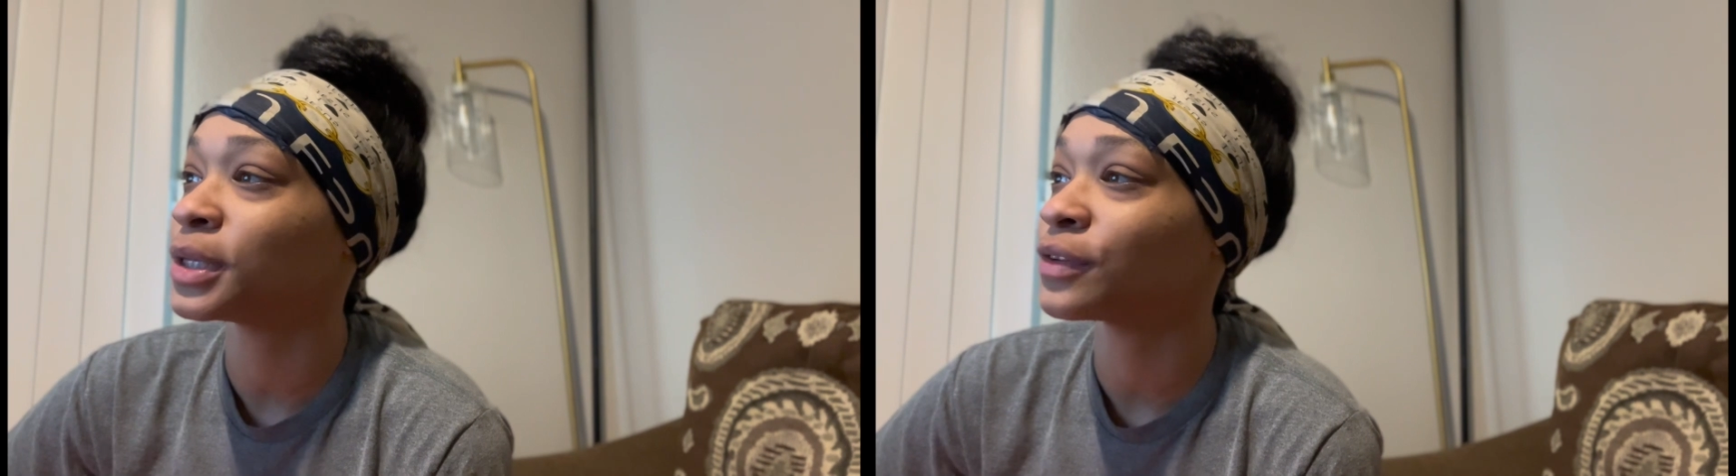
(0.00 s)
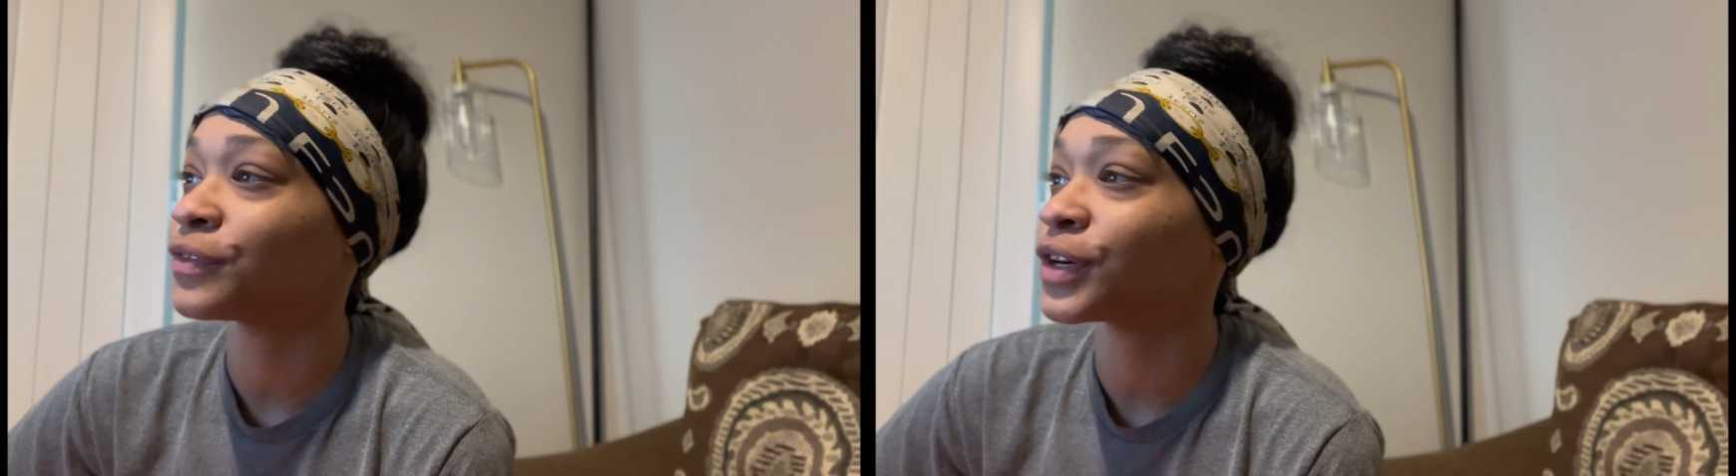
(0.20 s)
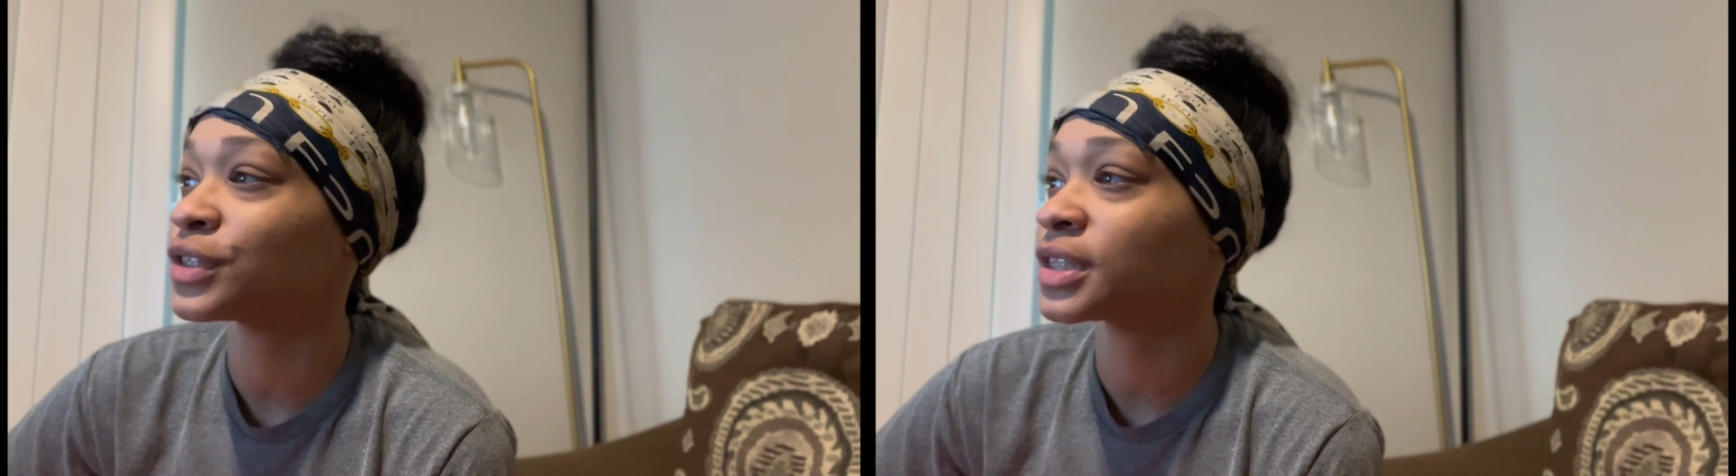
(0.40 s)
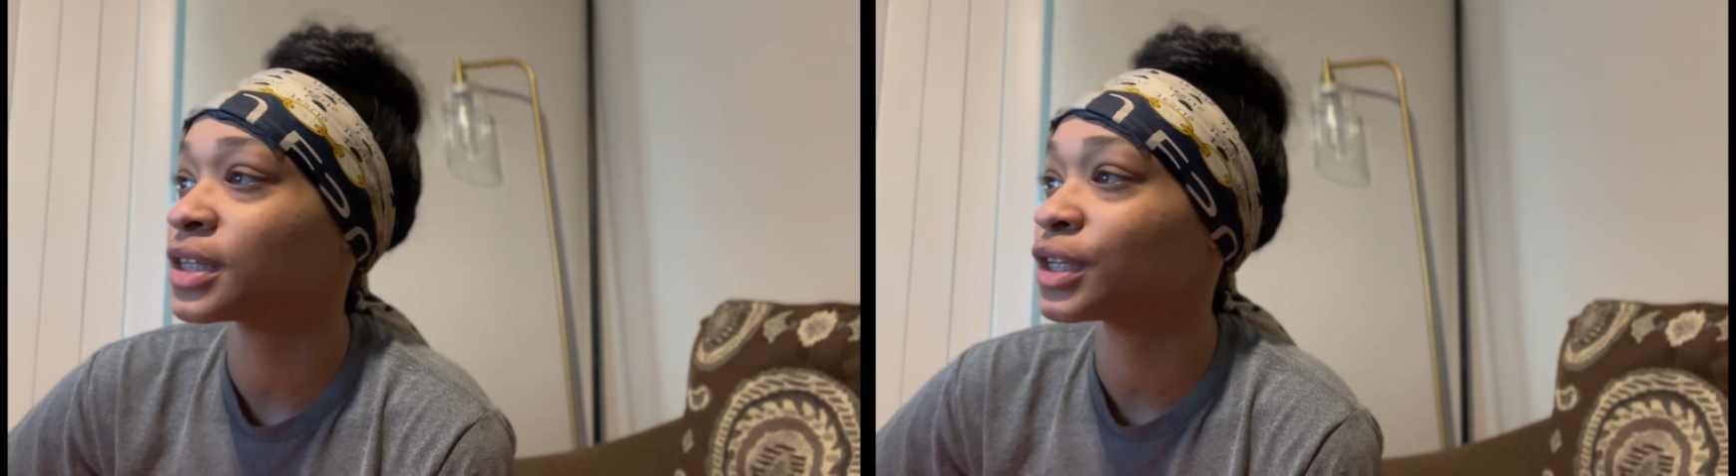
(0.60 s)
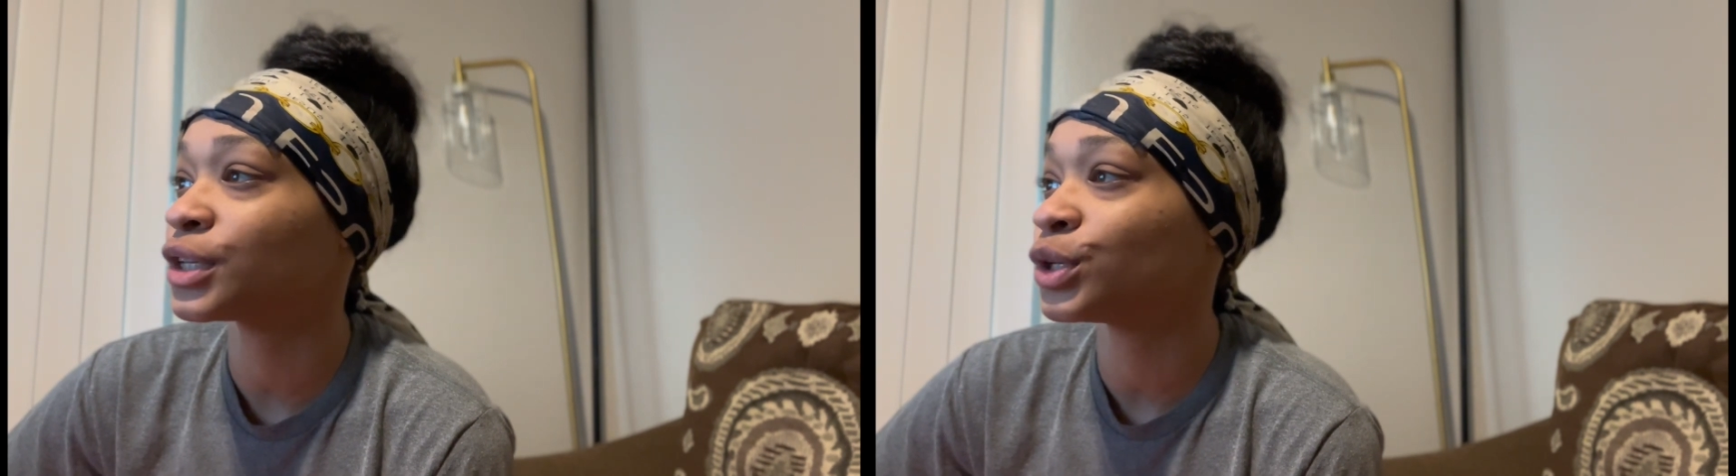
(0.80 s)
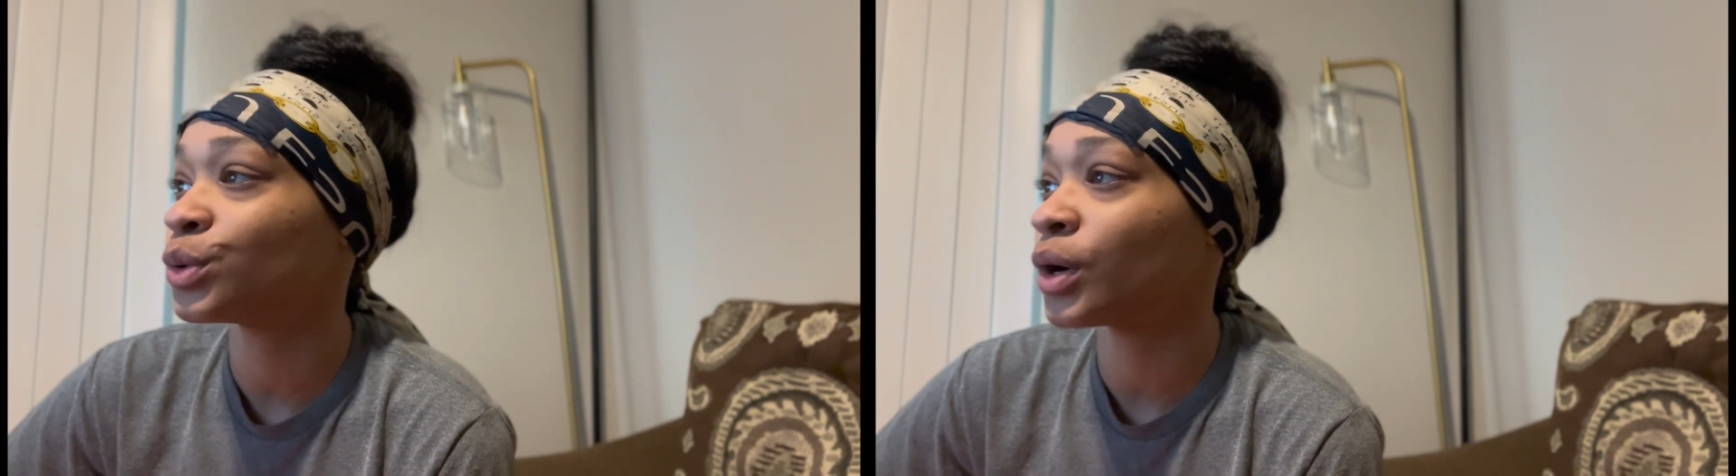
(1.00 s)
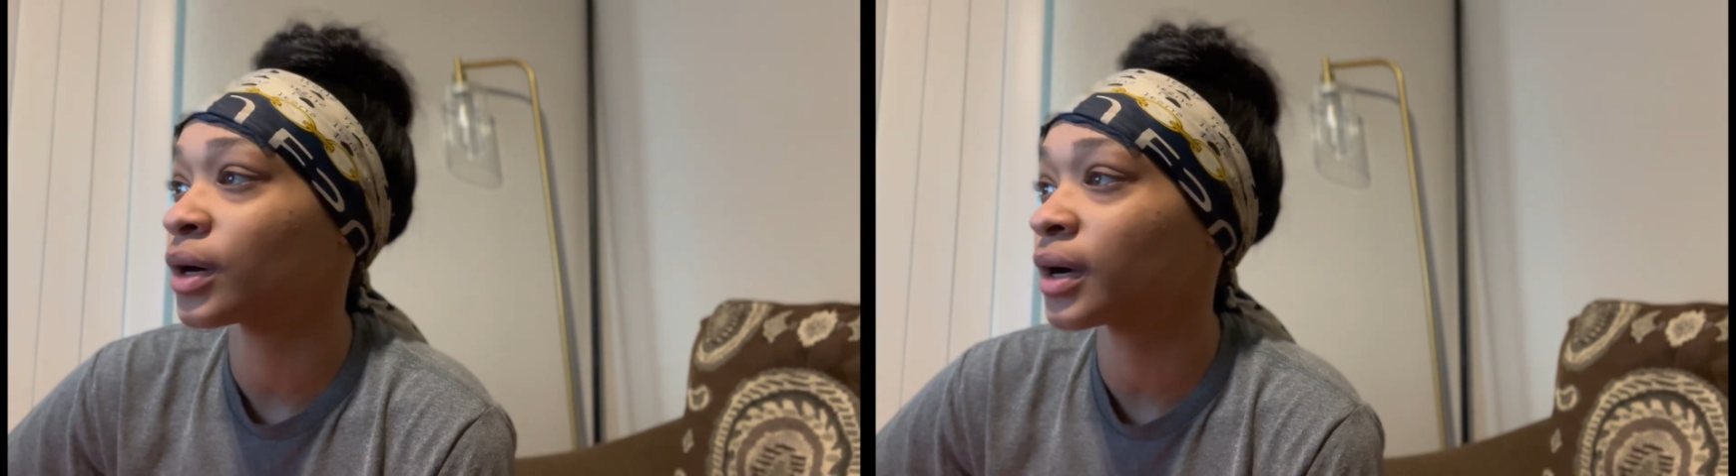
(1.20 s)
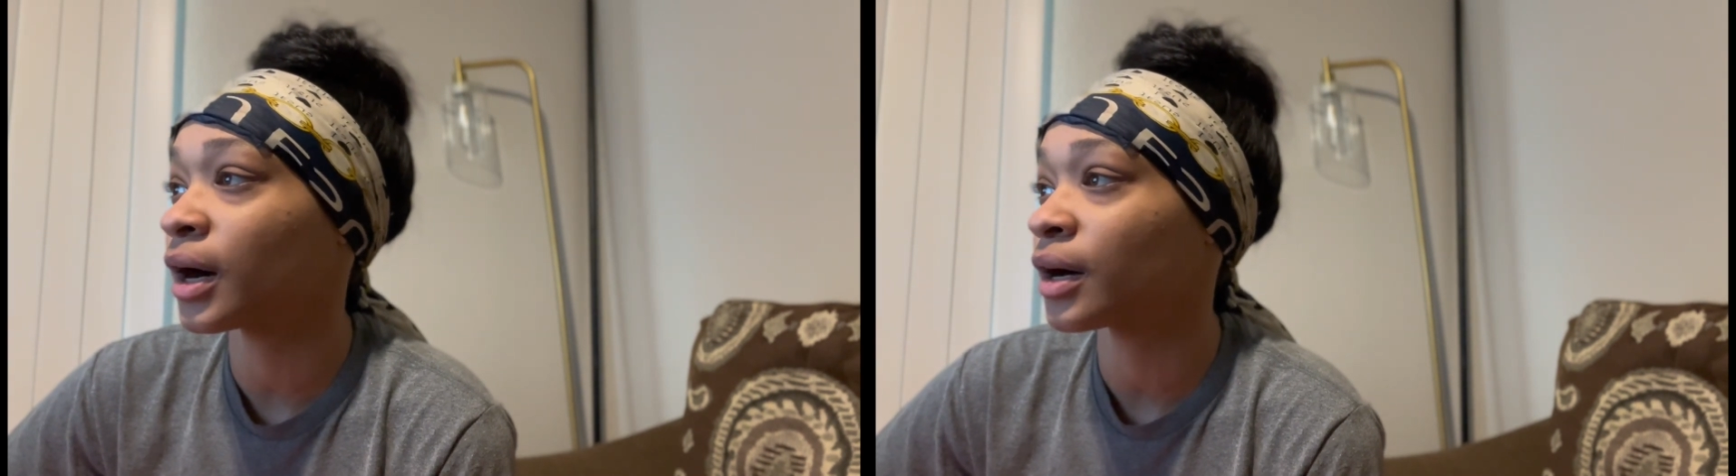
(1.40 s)
the first in the queue
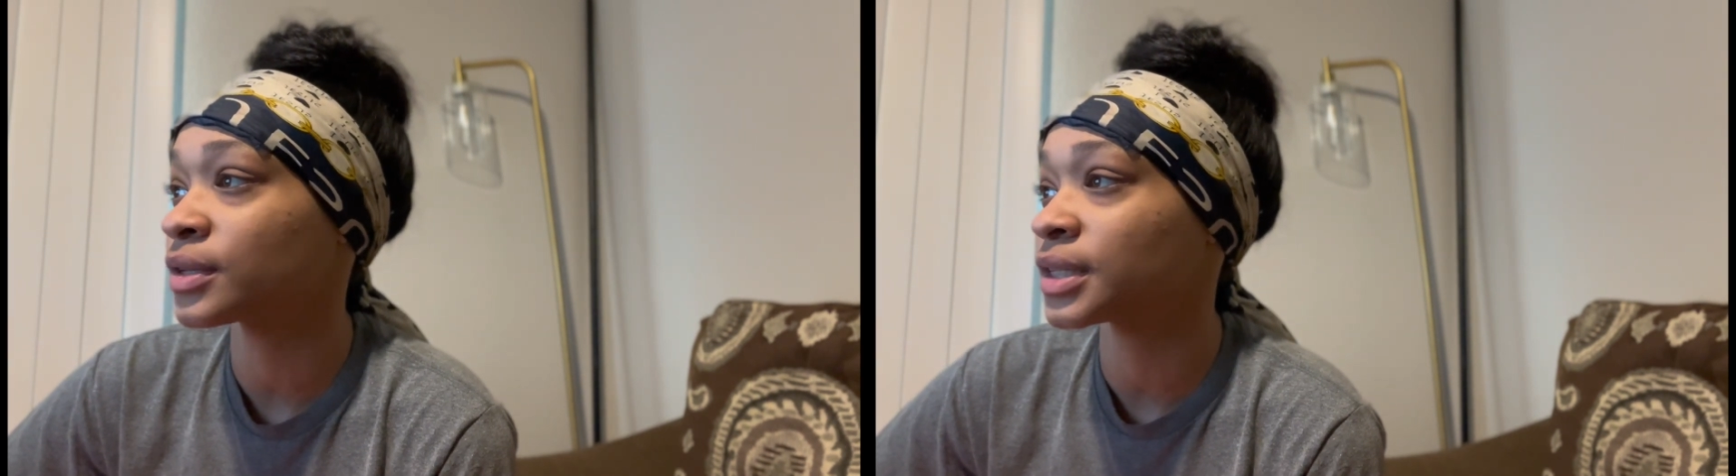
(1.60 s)
on calls